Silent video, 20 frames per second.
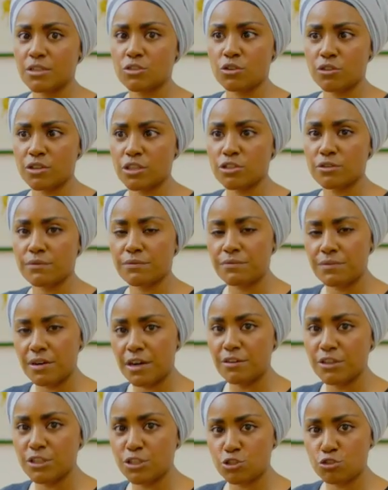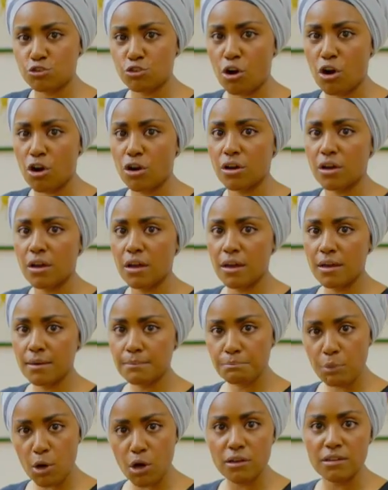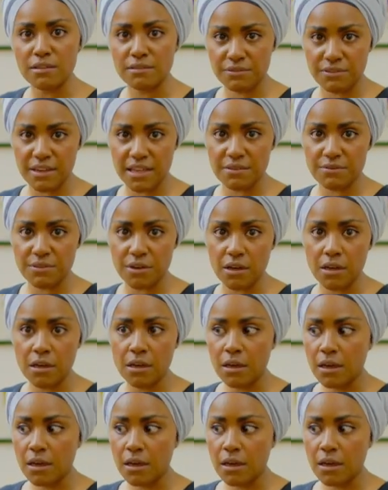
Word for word: it's got this very strong pollen flavour.